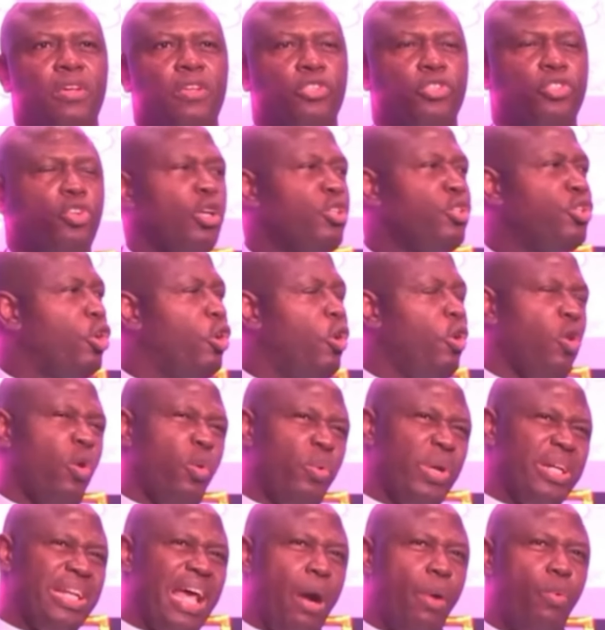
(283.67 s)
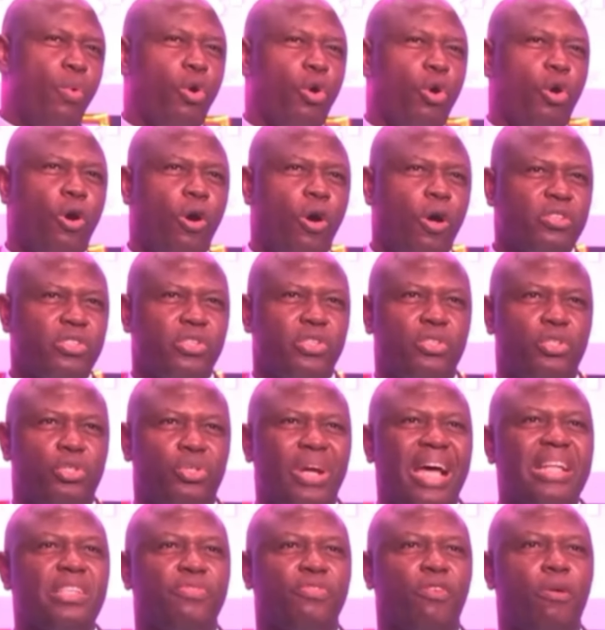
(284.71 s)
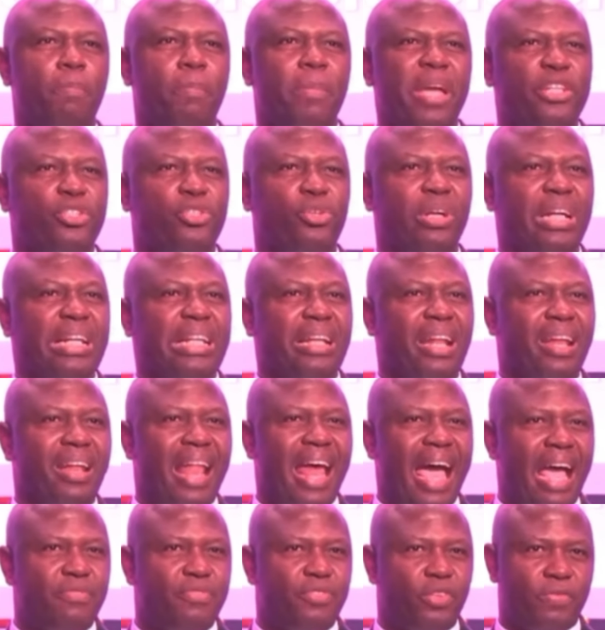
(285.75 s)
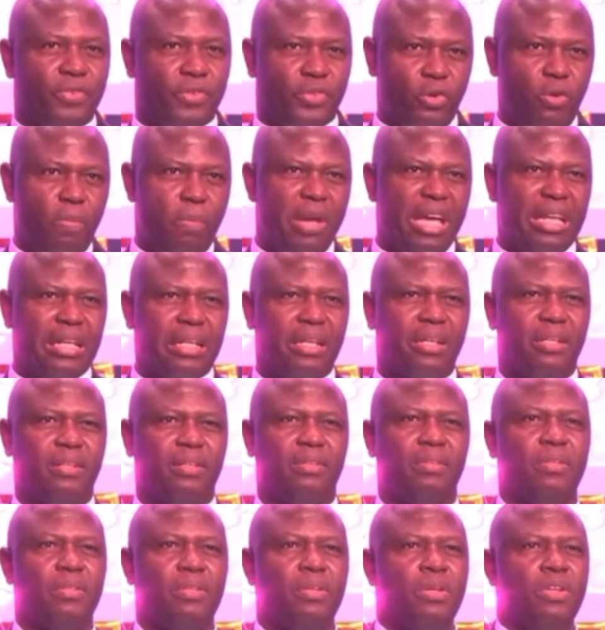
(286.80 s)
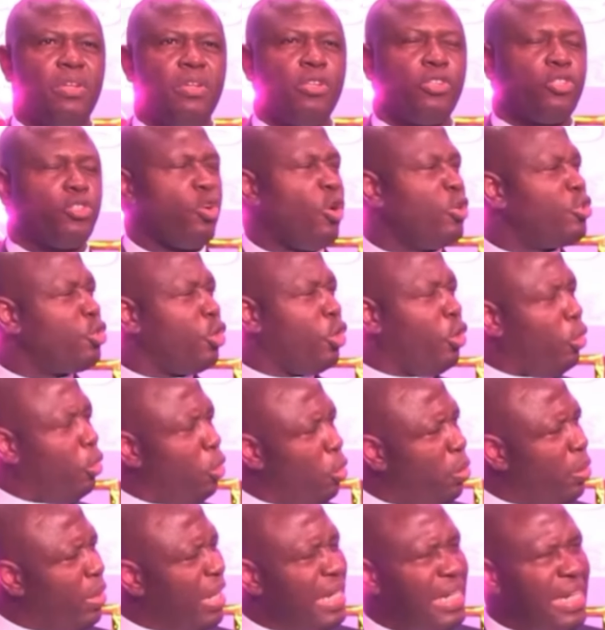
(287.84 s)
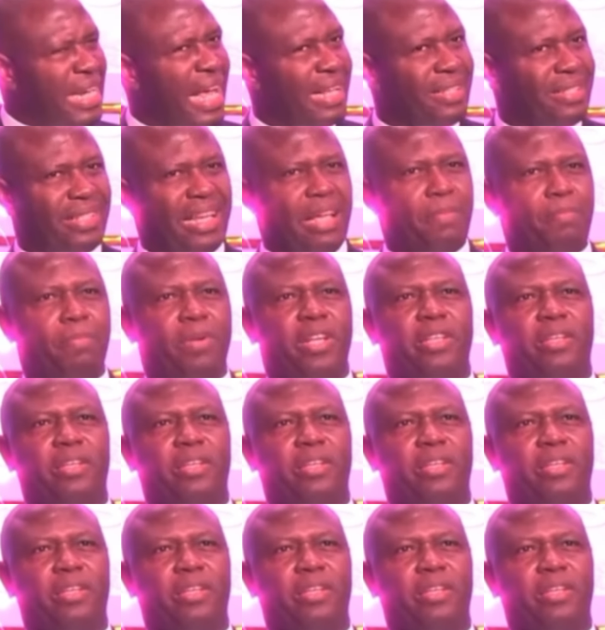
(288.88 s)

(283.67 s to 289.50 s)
Such glory that will cause transformation in the lives of so many. Such glory in the assembly.